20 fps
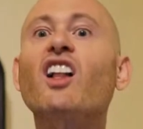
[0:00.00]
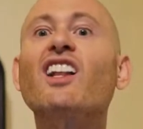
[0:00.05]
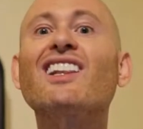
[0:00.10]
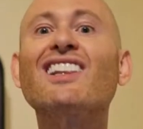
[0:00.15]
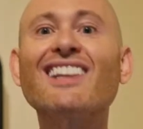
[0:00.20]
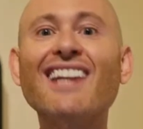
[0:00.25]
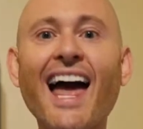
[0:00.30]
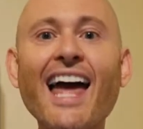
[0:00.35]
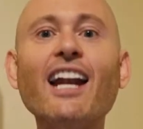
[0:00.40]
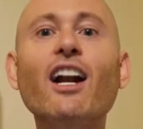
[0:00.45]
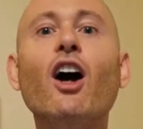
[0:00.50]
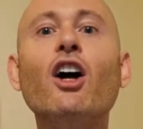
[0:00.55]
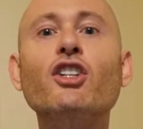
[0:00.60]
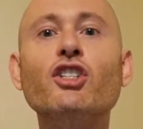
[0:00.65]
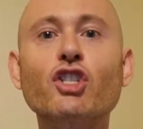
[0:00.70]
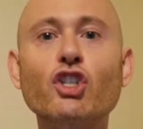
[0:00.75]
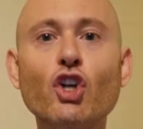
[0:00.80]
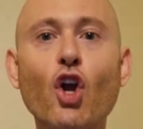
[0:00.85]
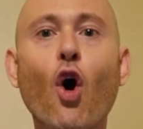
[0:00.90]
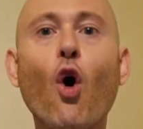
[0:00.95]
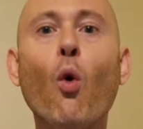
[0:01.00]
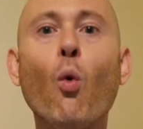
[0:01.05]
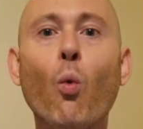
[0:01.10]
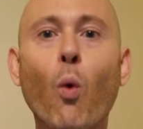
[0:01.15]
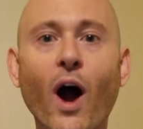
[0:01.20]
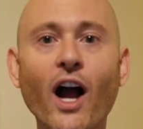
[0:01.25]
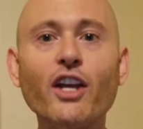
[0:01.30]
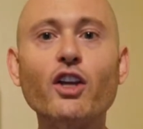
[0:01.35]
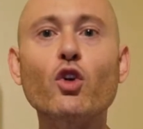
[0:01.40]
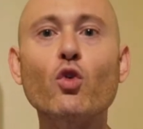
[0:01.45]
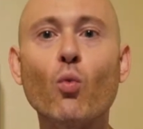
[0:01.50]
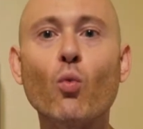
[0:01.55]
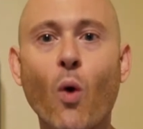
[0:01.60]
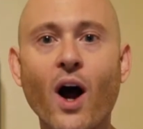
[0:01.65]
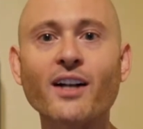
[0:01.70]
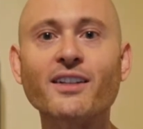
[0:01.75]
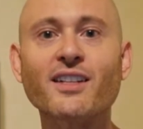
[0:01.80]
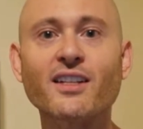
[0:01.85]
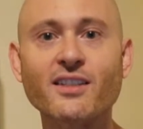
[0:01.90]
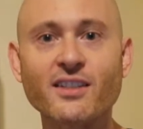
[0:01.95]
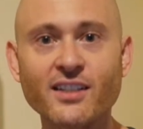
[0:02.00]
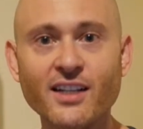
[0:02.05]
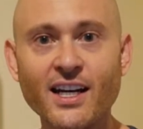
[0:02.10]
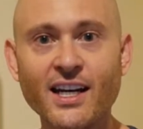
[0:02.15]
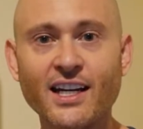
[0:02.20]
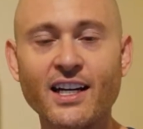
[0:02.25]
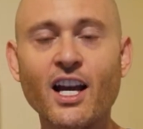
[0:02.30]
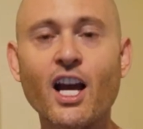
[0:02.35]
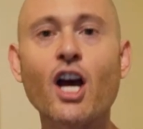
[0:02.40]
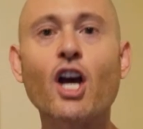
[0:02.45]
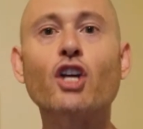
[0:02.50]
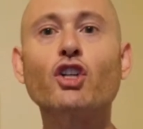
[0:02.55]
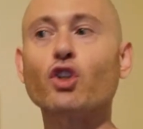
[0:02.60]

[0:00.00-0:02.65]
let us know what you want to see